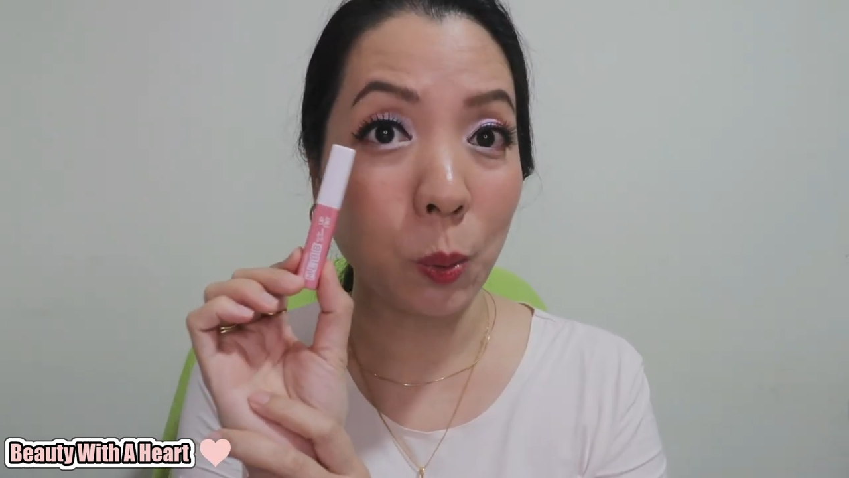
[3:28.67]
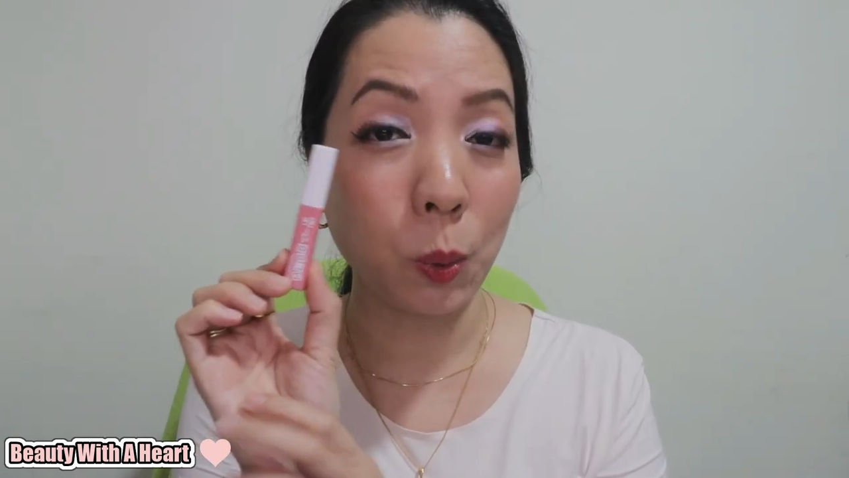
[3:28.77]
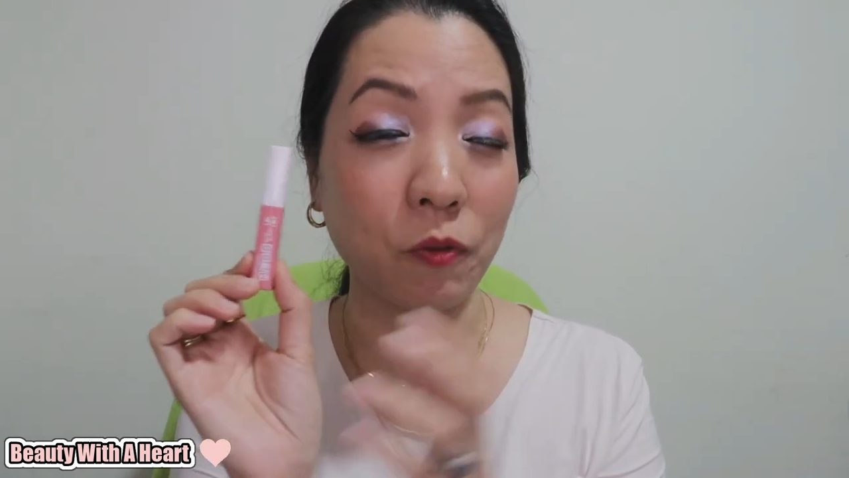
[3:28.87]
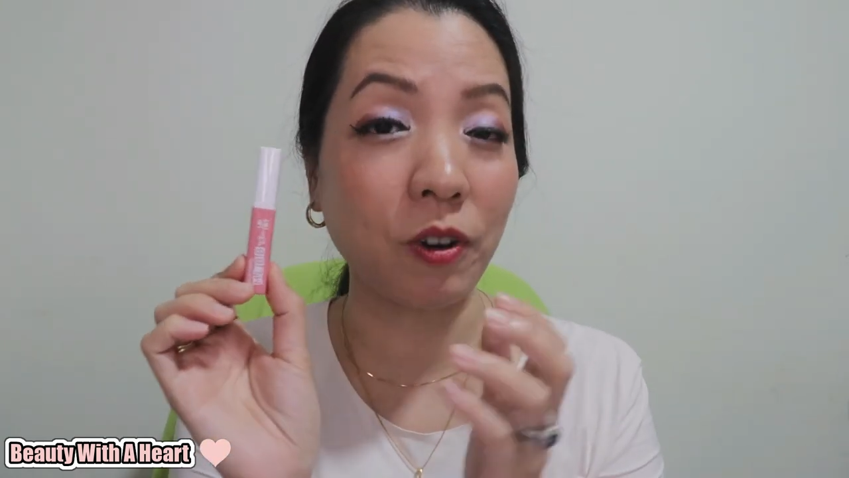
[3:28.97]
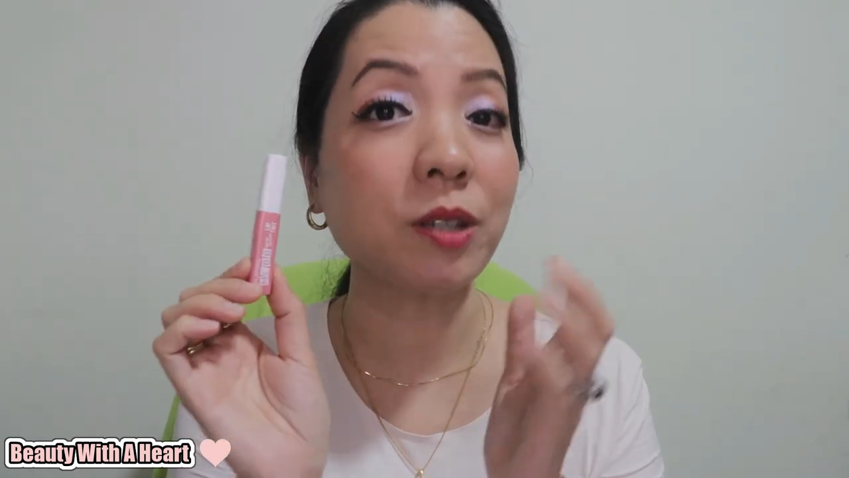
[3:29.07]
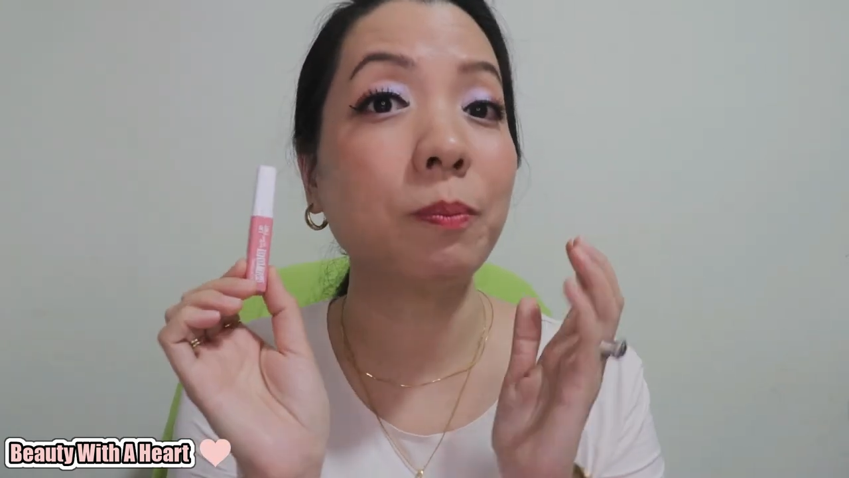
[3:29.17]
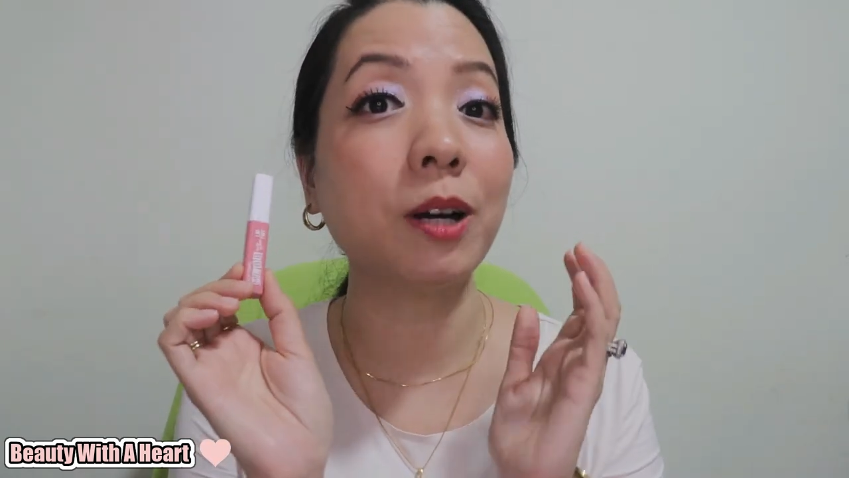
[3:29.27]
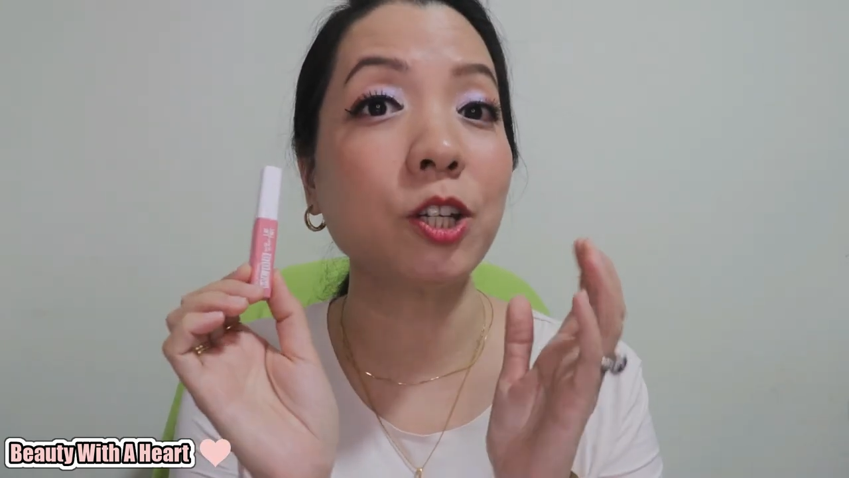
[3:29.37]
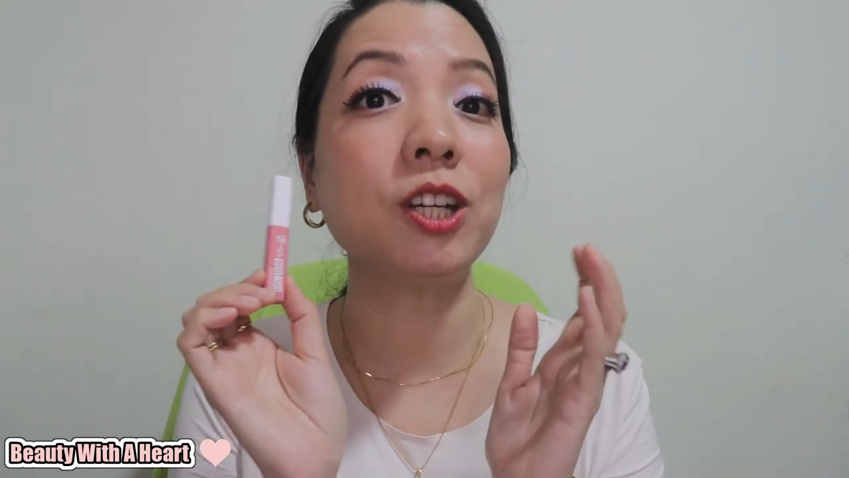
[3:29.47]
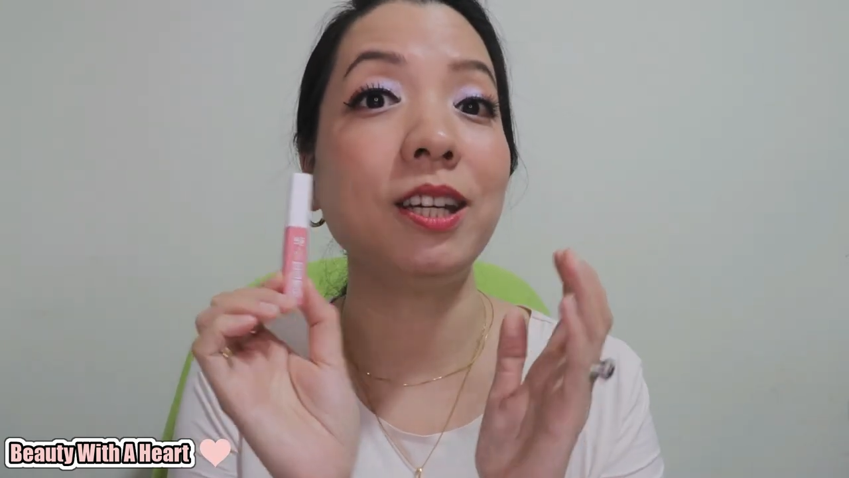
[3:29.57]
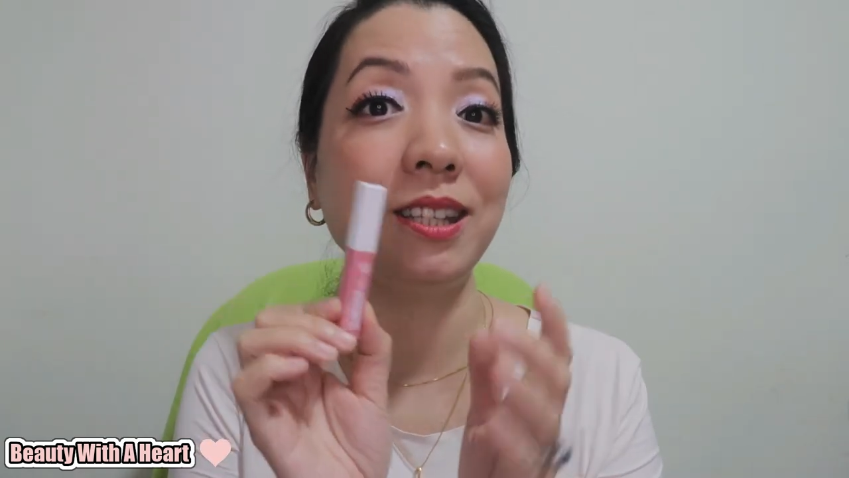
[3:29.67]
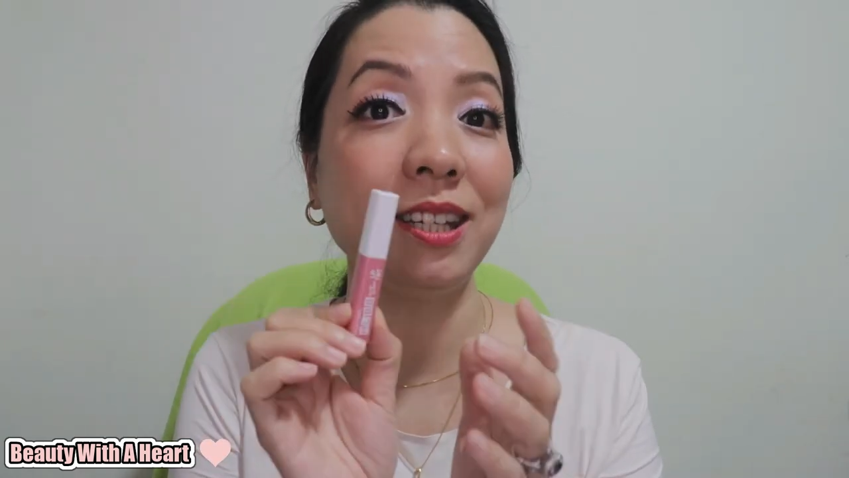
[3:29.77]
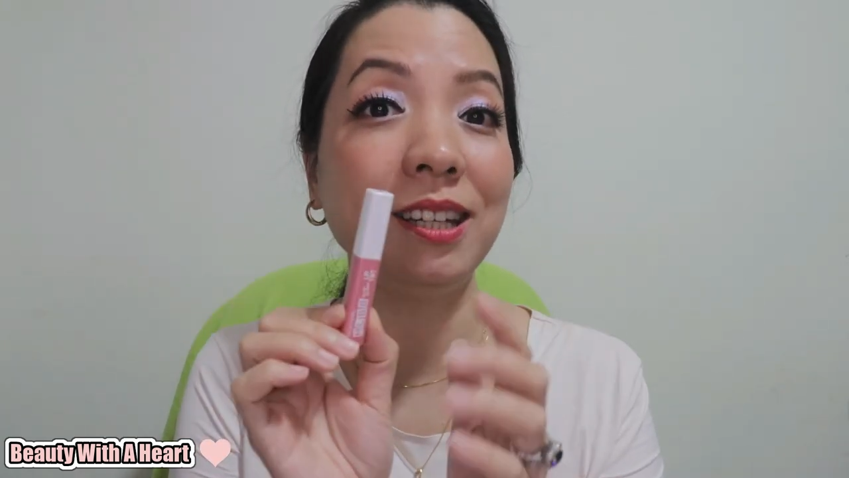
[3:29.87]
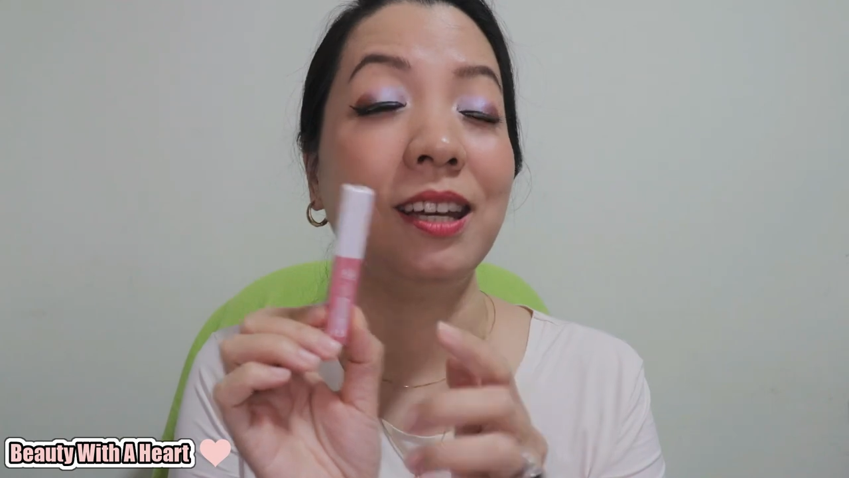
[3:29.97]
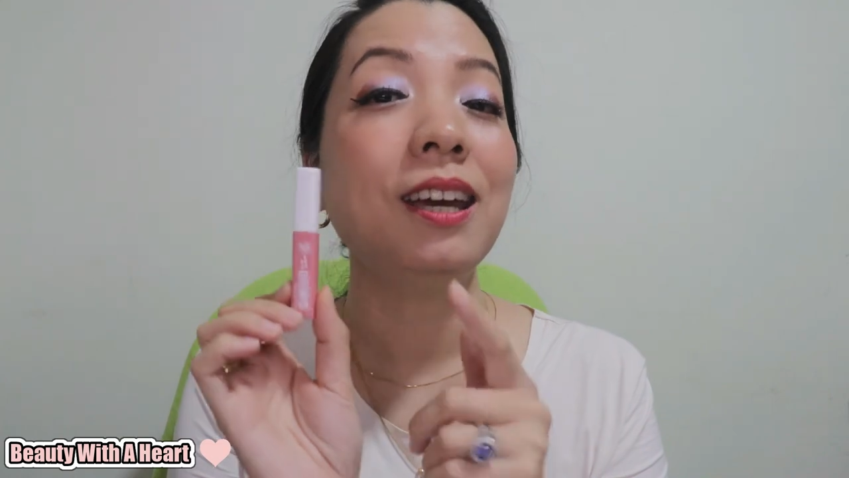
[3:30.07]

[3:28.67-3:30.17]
without much eating,